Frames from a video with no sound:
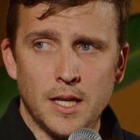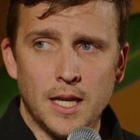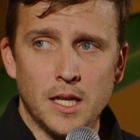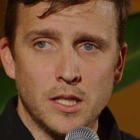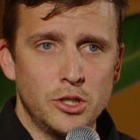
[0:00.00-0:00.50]

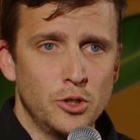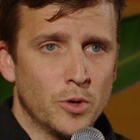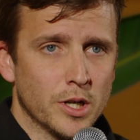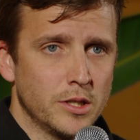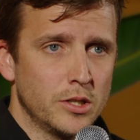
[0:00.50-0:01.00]
and you
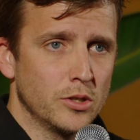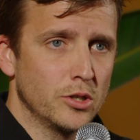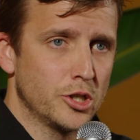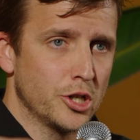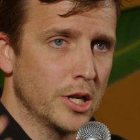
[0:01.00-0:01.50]
wanted
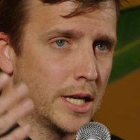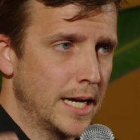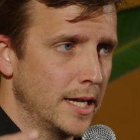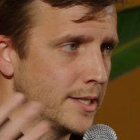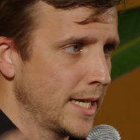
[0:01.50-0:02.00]
to churn
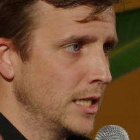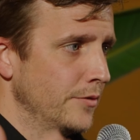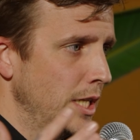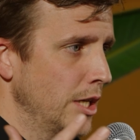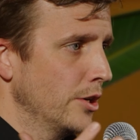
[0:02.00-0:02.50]
out a daily
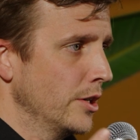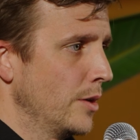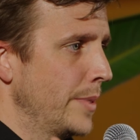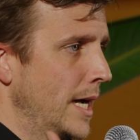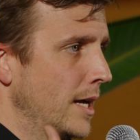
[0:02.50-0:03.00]
video
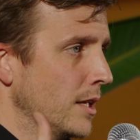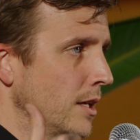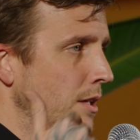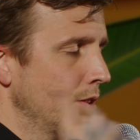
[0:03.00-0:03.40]
about